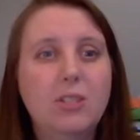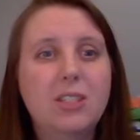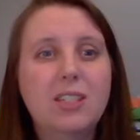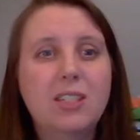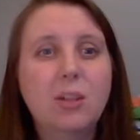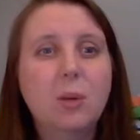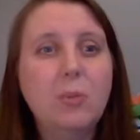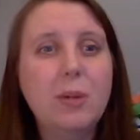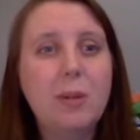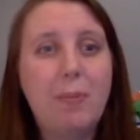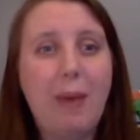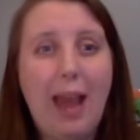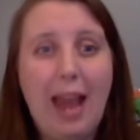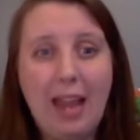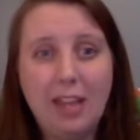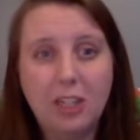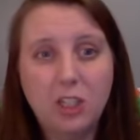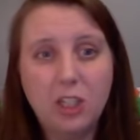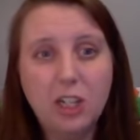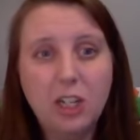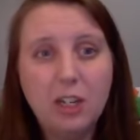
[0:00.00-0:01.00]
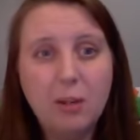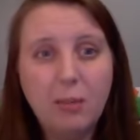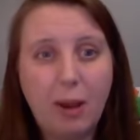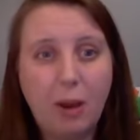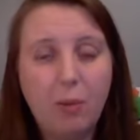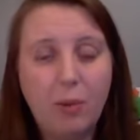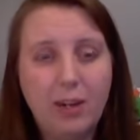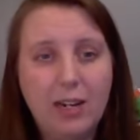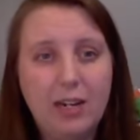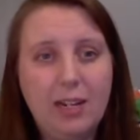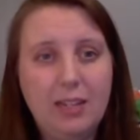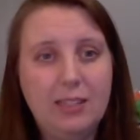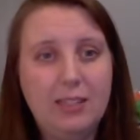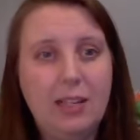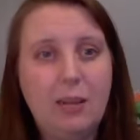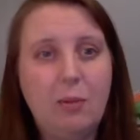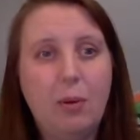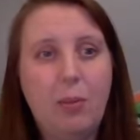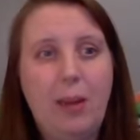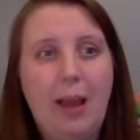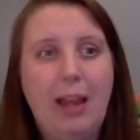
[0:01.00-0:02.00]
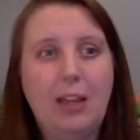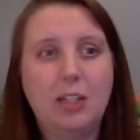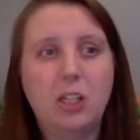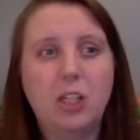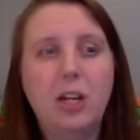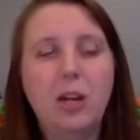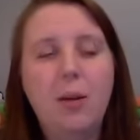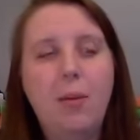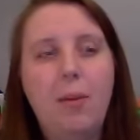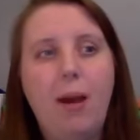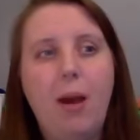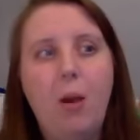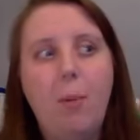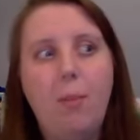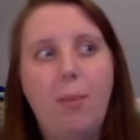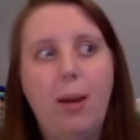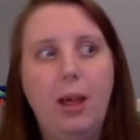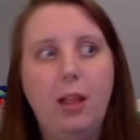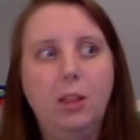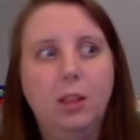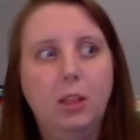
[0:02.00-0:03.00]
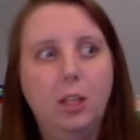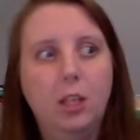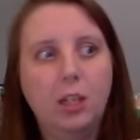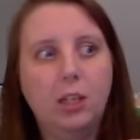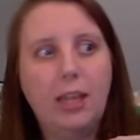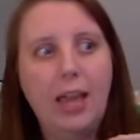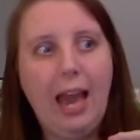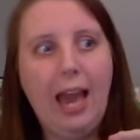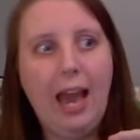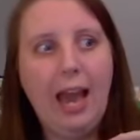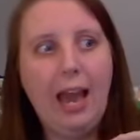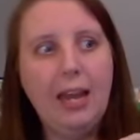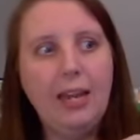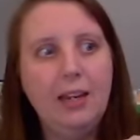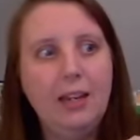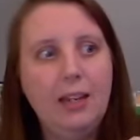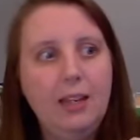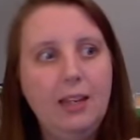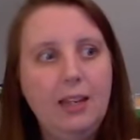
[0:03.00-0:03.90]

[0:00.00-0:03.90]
still be passionate about what it is they were passionate about, but look at